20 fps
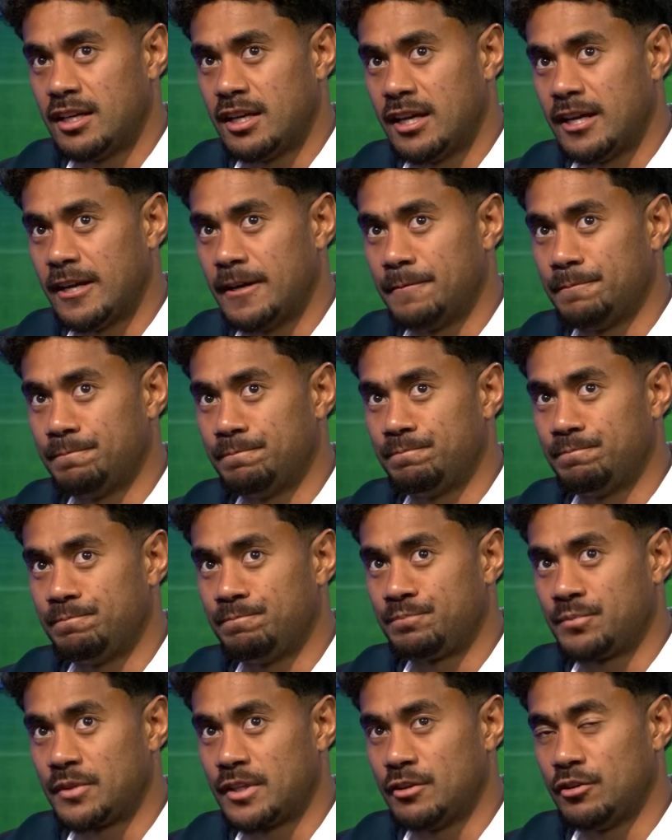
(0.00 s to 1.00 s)
You're
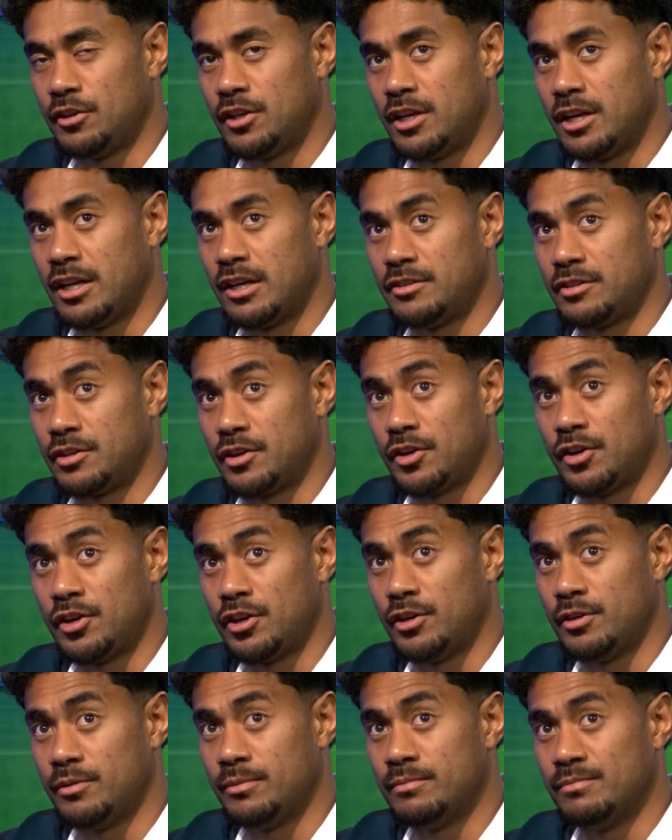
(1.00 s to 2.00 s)
only allowed to go
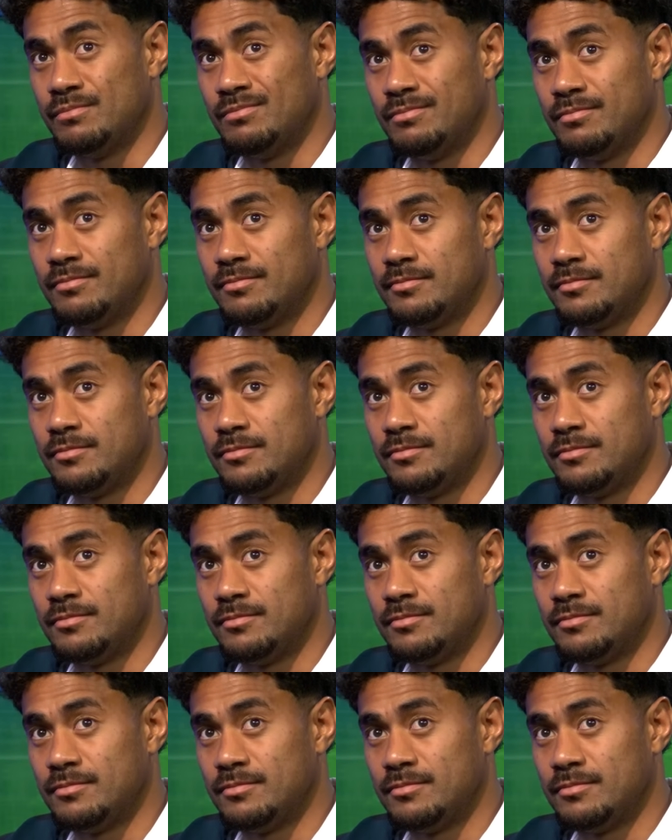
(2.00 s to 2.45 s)
home